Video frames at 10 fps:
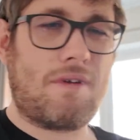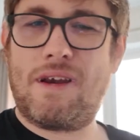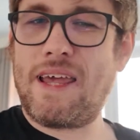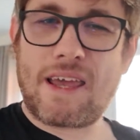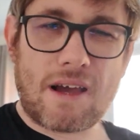
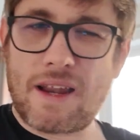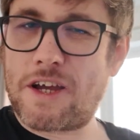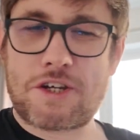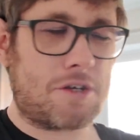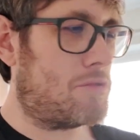legal
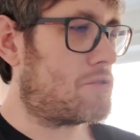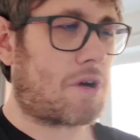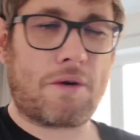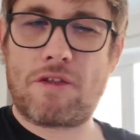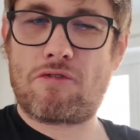issues,
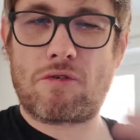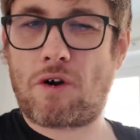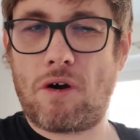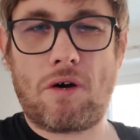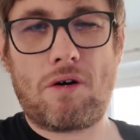going through
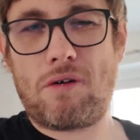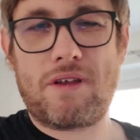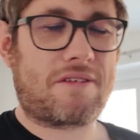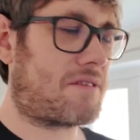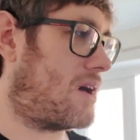court, all
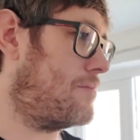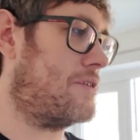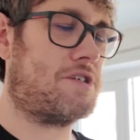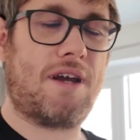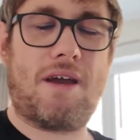this type
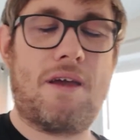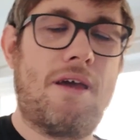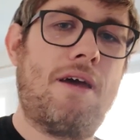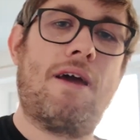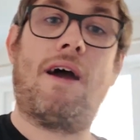of shit.
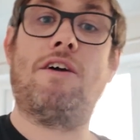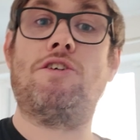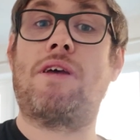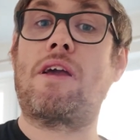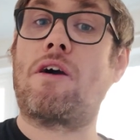I
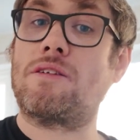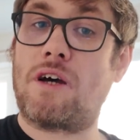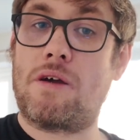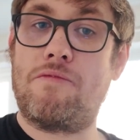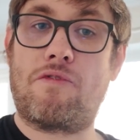just ain't got
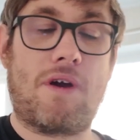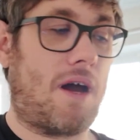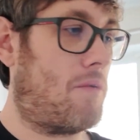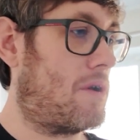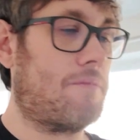time for
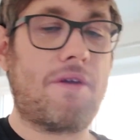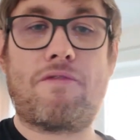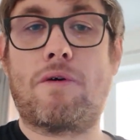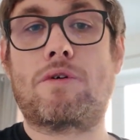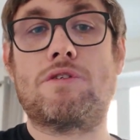it. I want to be
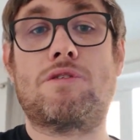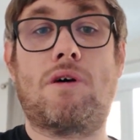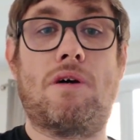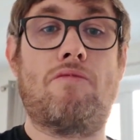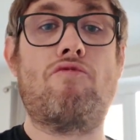focused
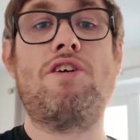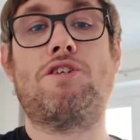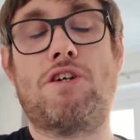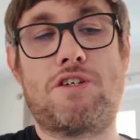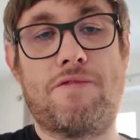on
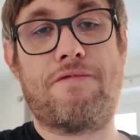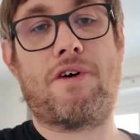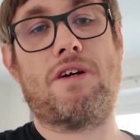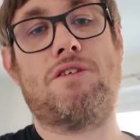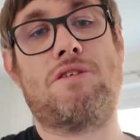researching
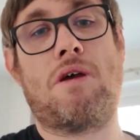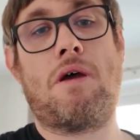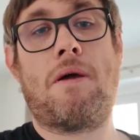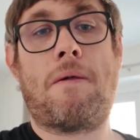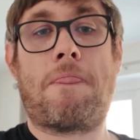fights,
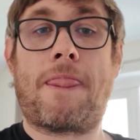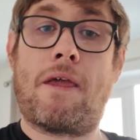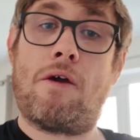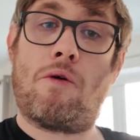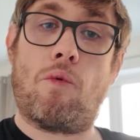
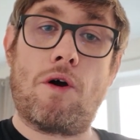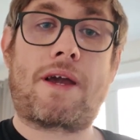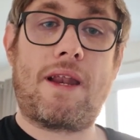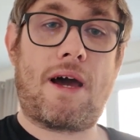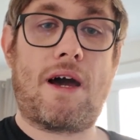
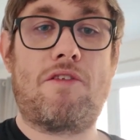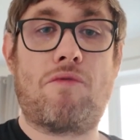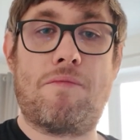working hard to